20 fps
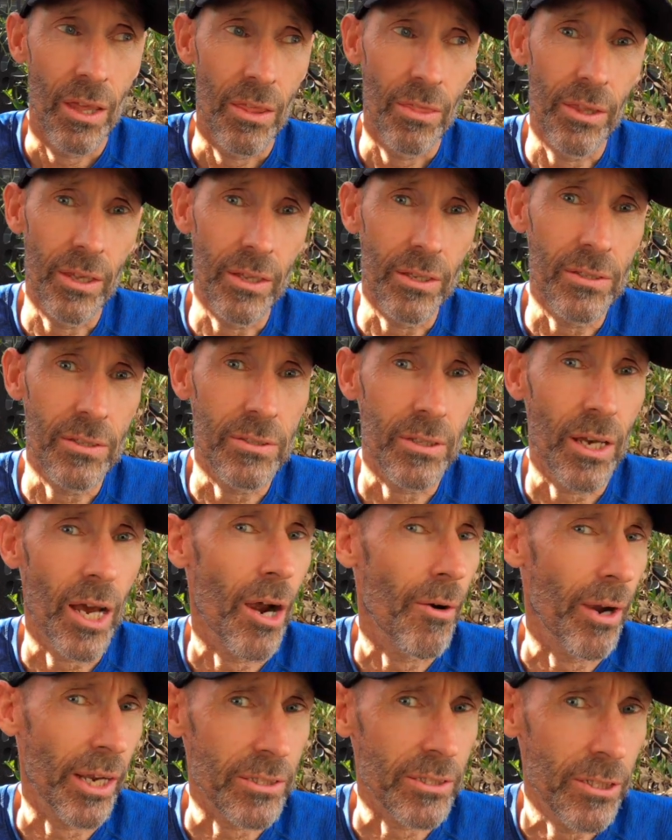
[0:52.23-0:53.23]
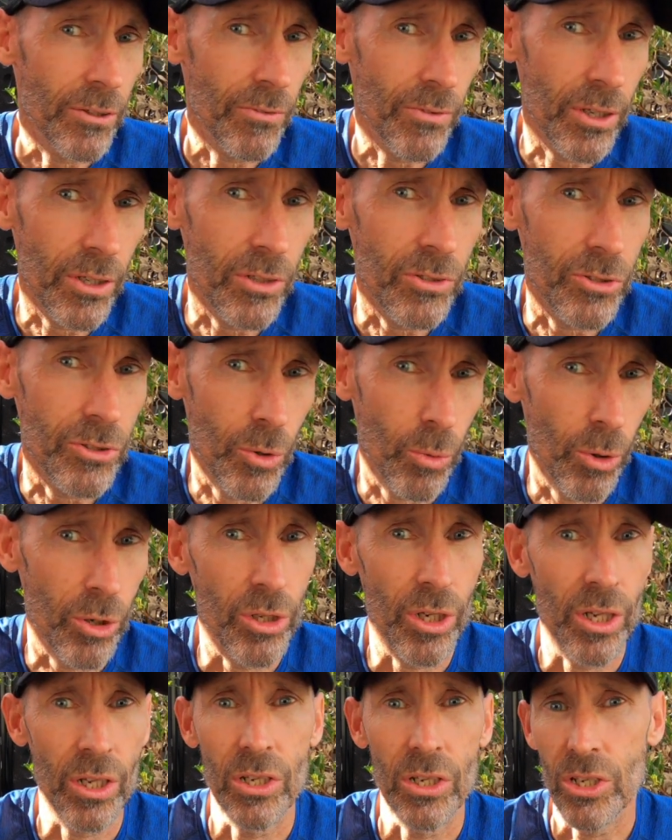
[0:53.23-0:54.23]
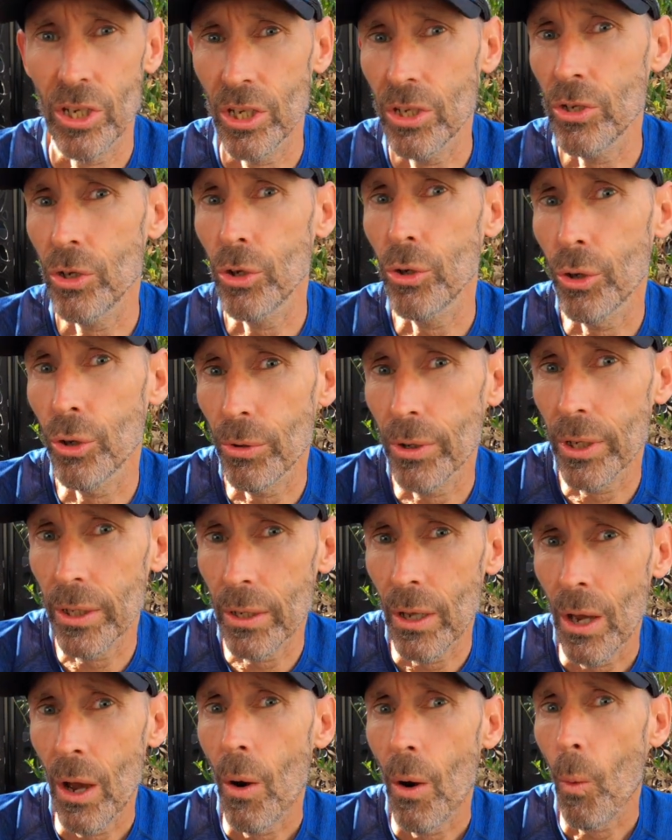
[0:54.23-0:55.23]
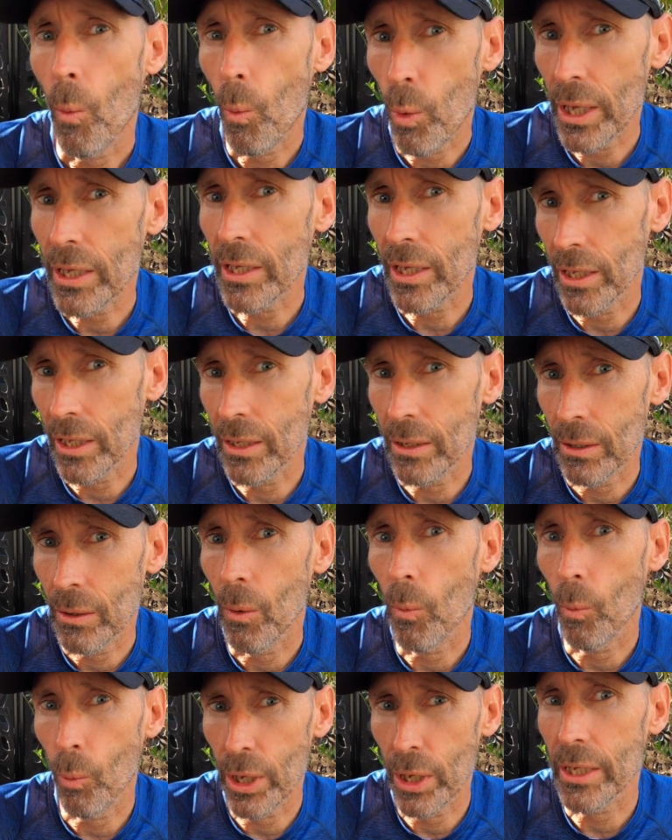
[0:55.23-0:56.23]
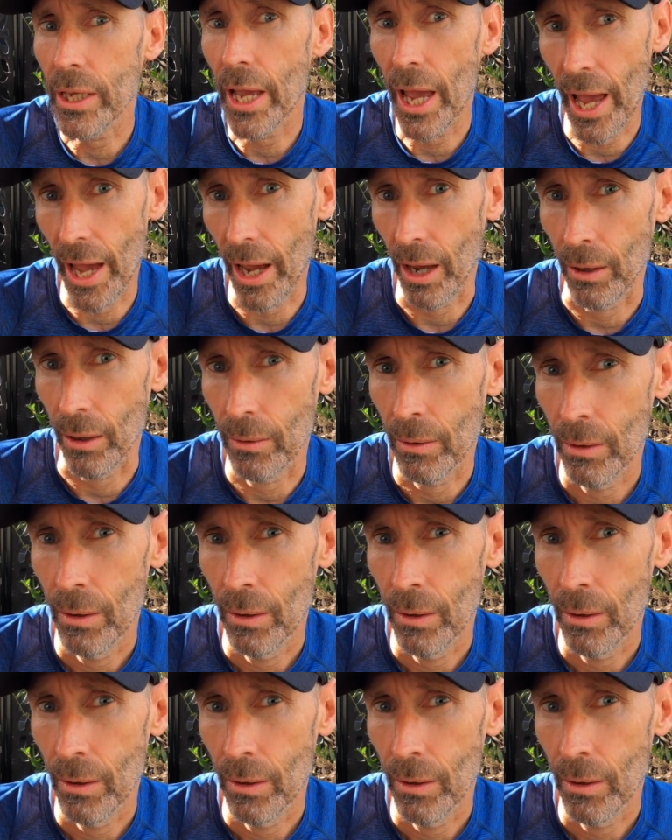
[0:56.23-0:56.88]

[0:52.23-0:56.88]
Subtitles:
These are activities you want to continue doing week in, week out.